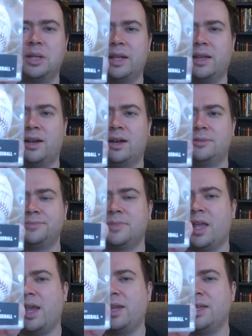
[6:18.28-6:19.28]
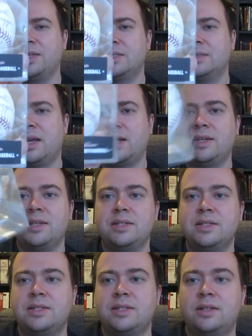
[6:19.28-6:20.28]
but like 80s,
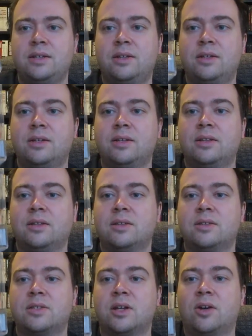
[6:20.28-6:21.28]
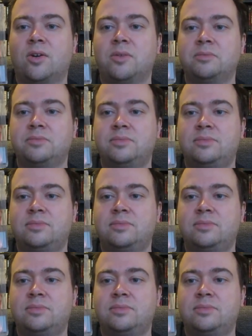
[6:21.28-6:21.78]
90s. So,